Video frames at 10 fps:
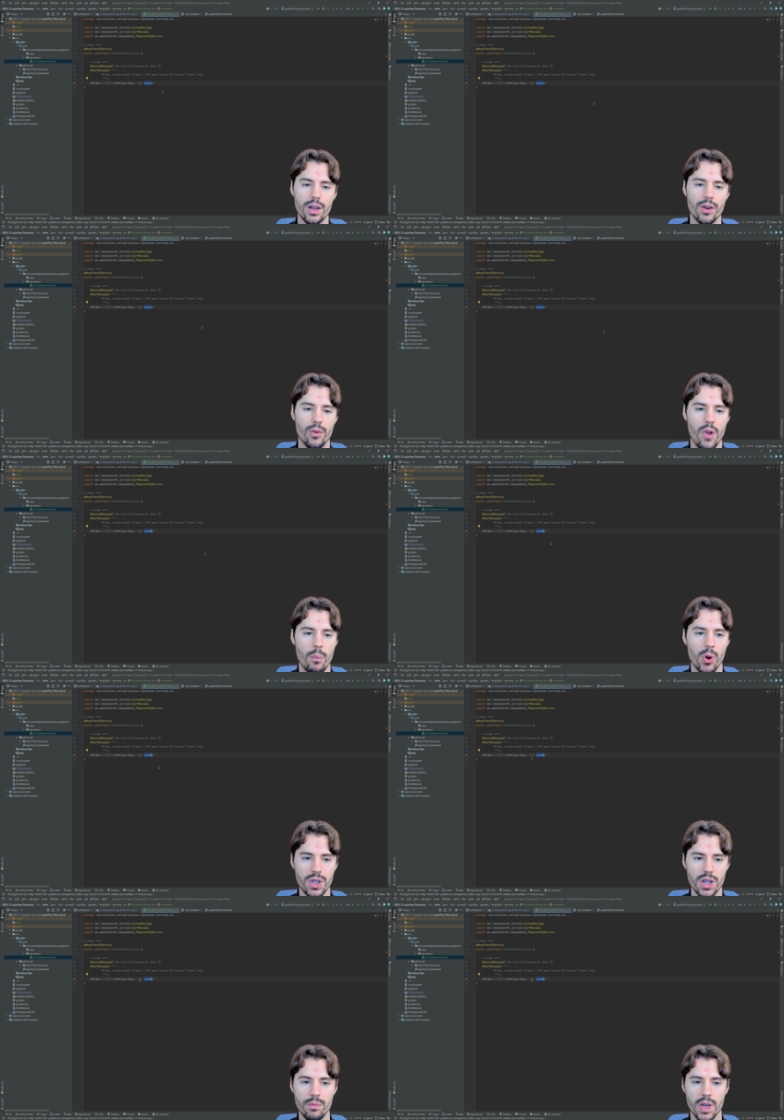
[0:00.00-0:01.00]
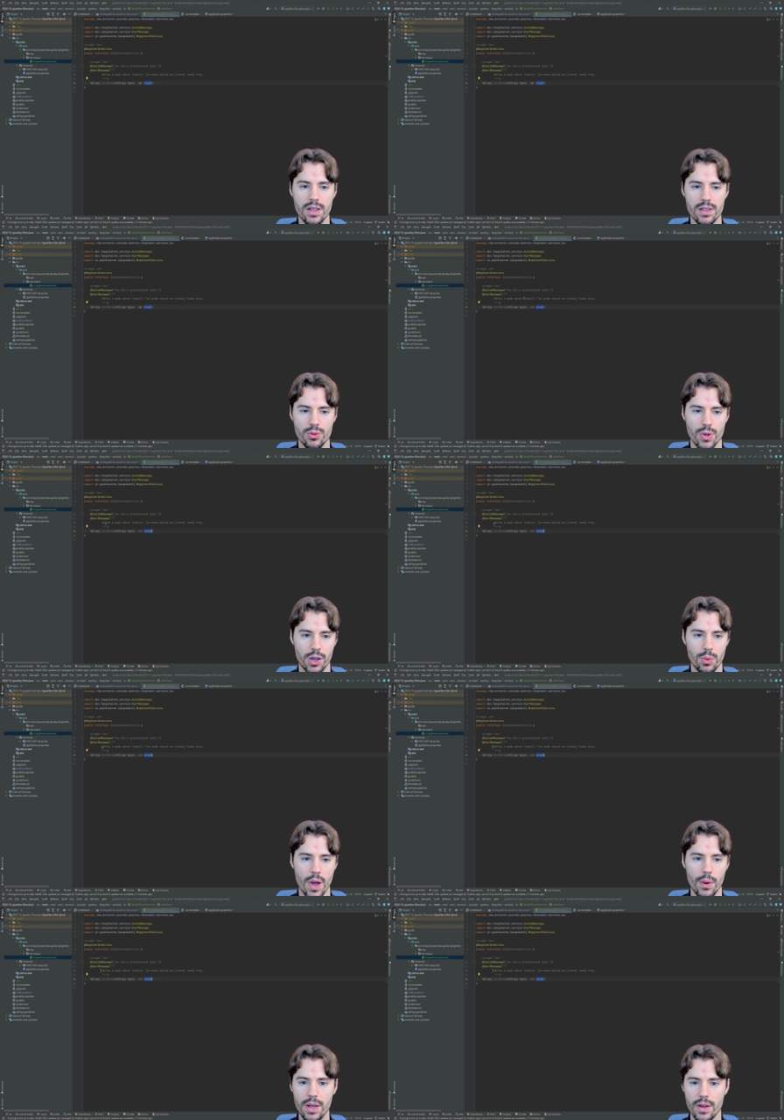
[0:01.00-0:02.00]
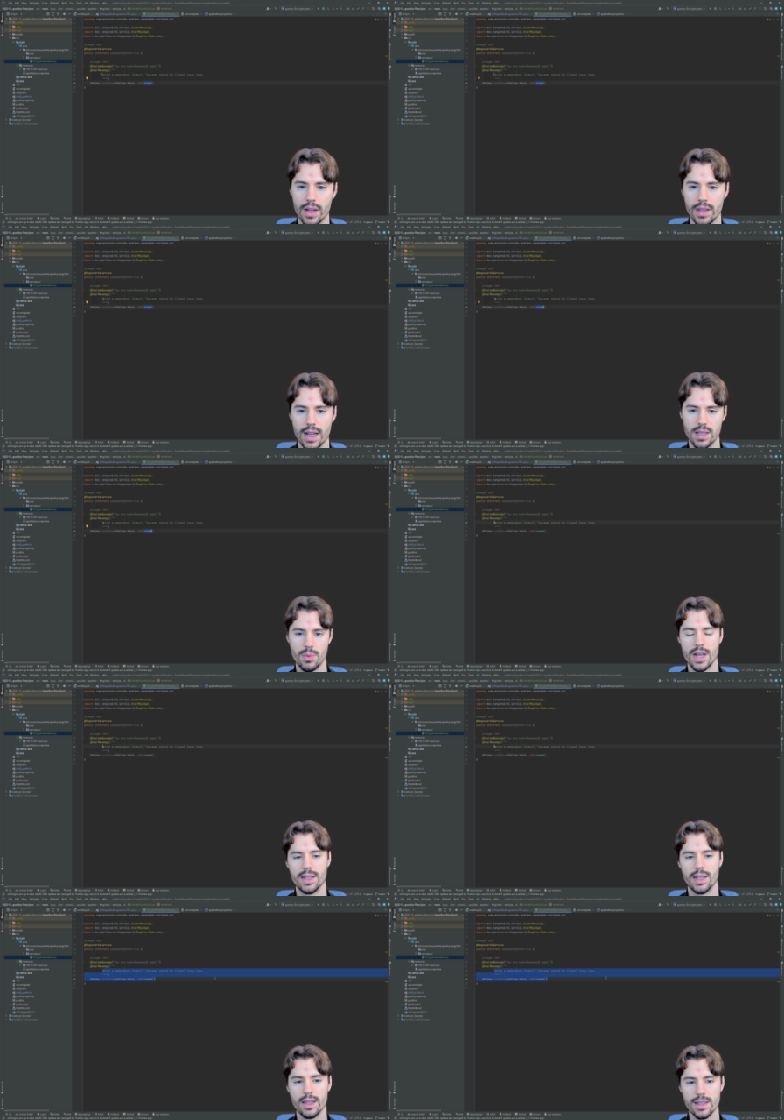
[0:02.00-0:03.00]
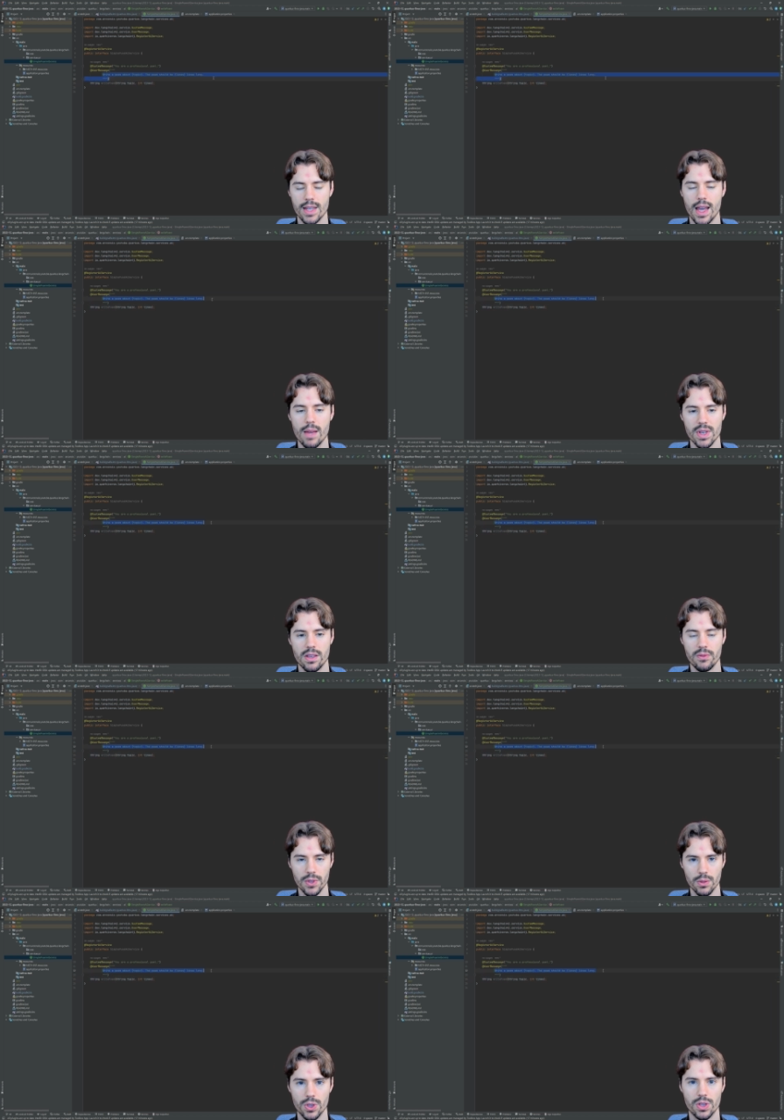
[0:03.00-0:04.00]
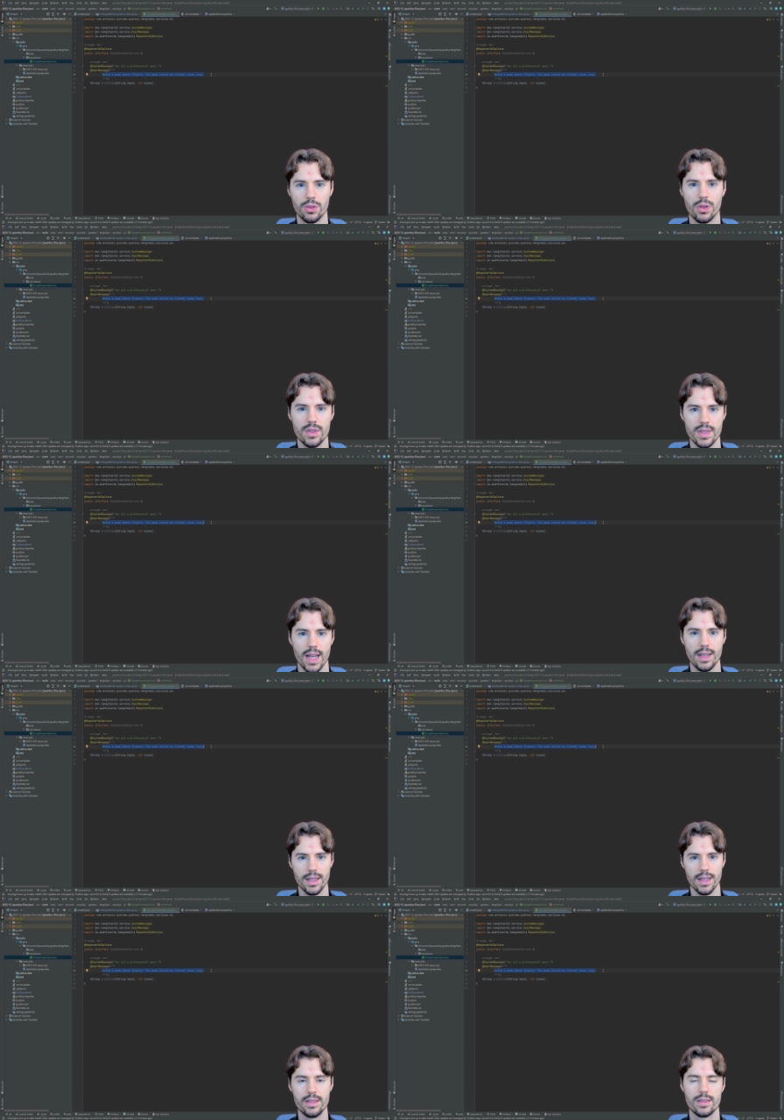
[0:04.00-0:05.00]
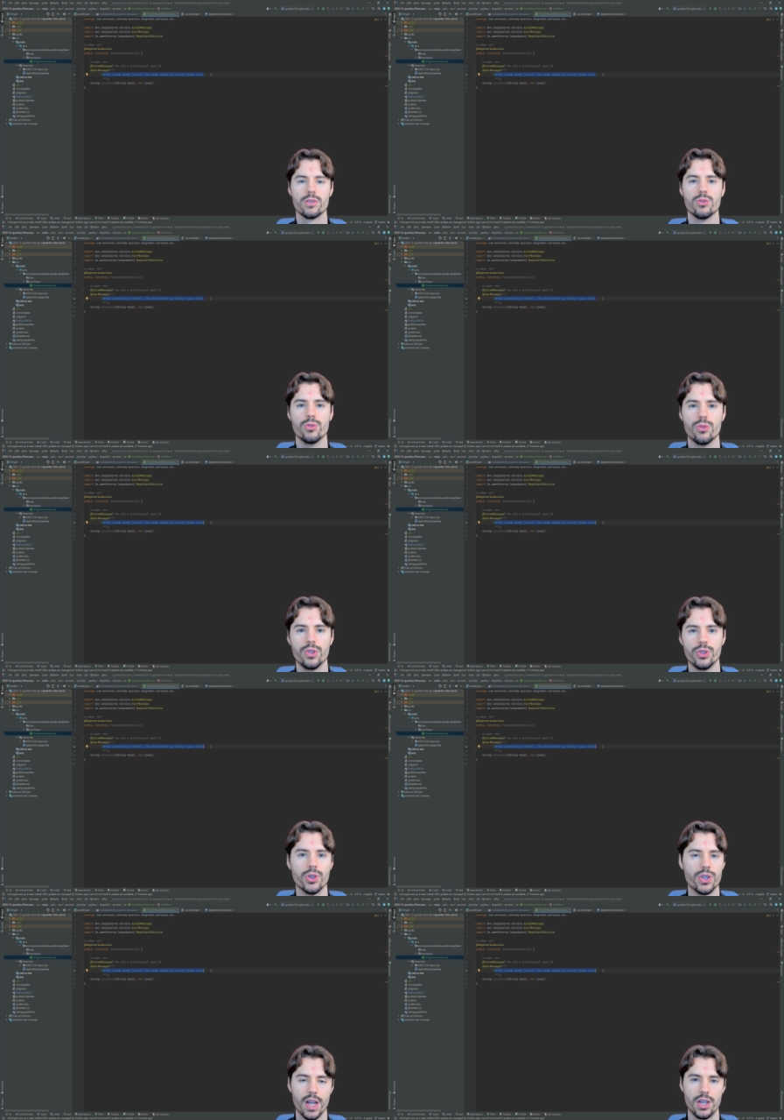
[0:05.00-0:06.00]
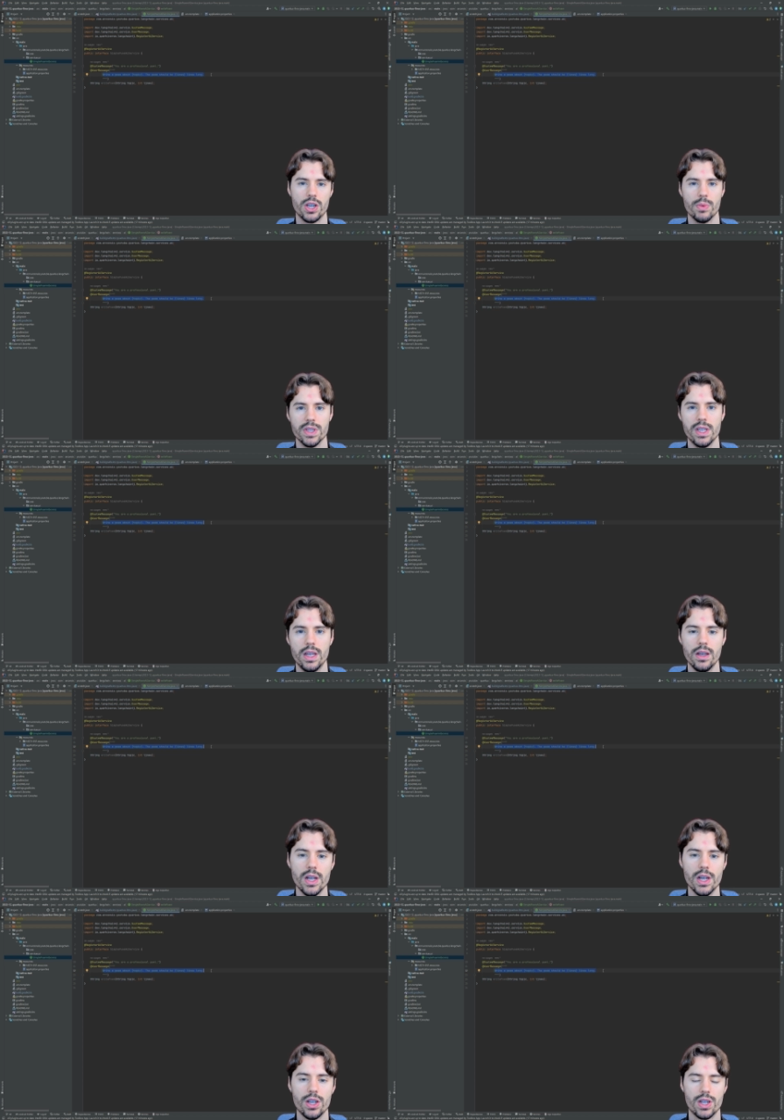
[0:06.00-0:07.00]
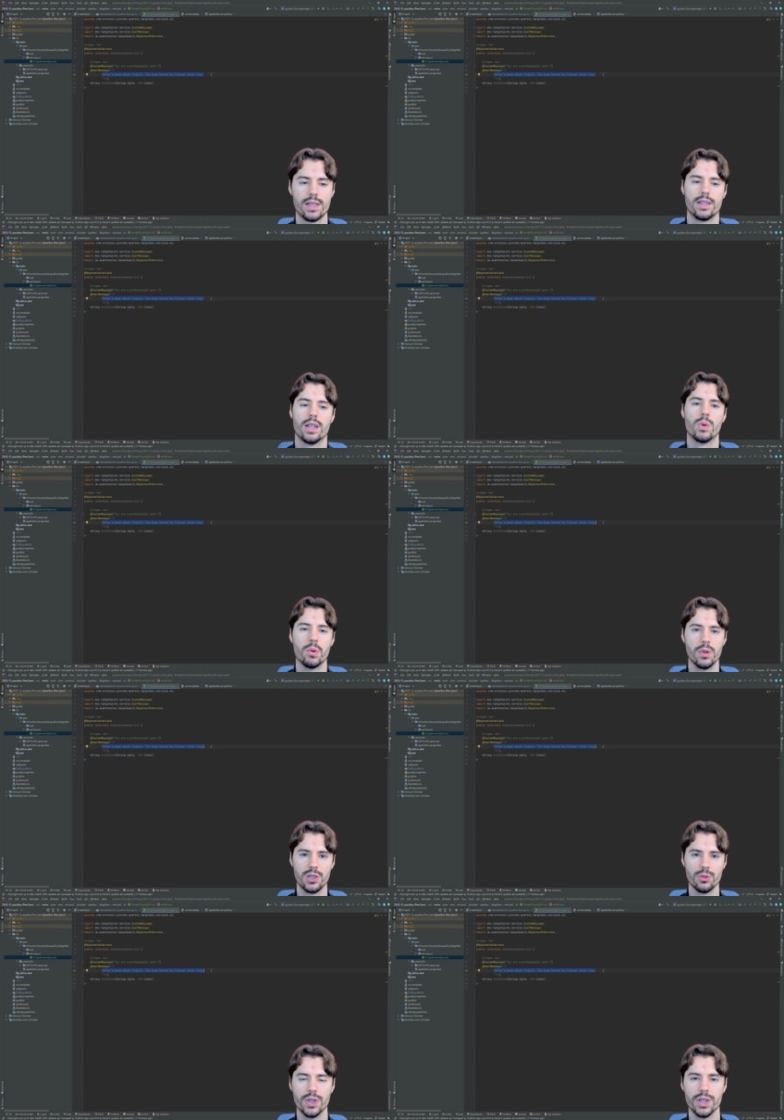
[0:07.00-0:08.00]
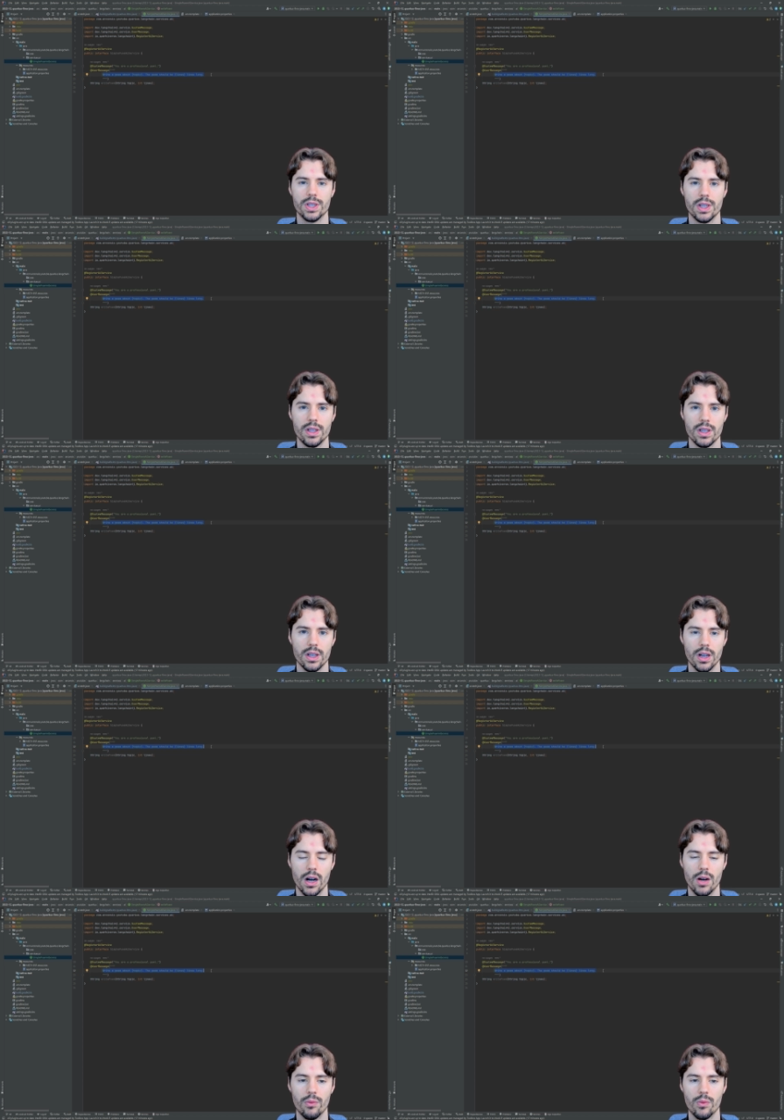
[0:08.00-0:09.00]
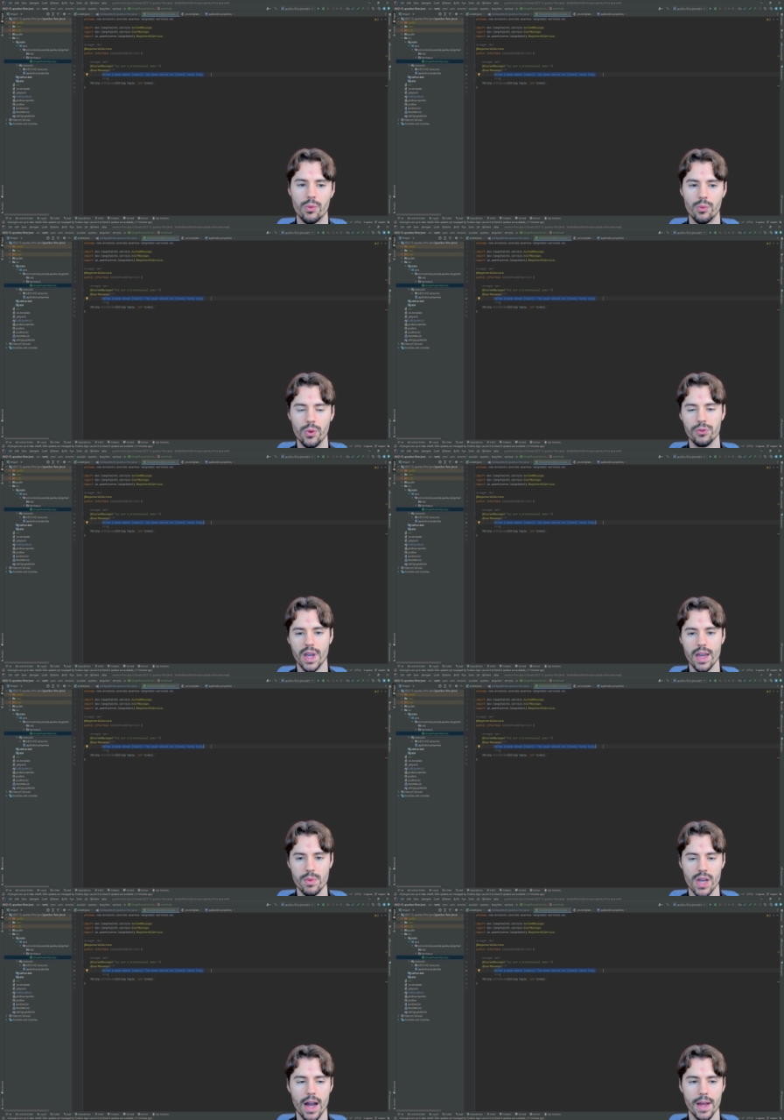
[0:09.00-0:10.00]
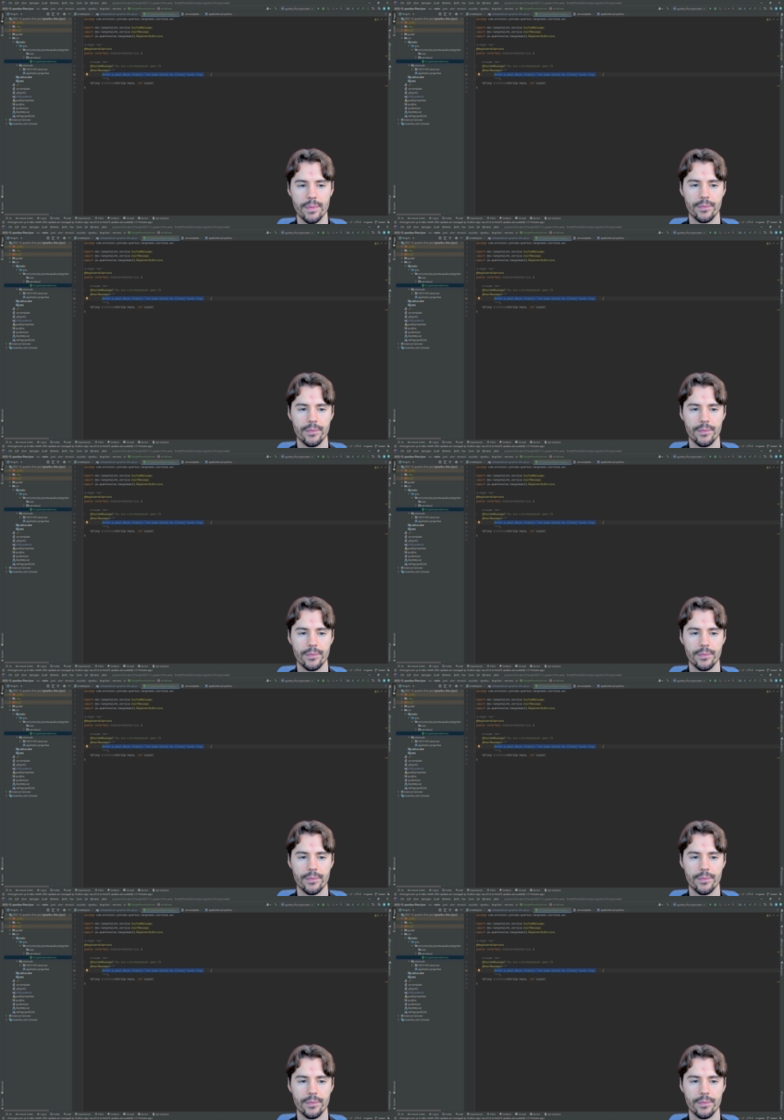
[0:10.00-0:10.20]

We put them into a query, and that's basically the same as if you would send this to your ChatGPT, just that we will do it um, with the API.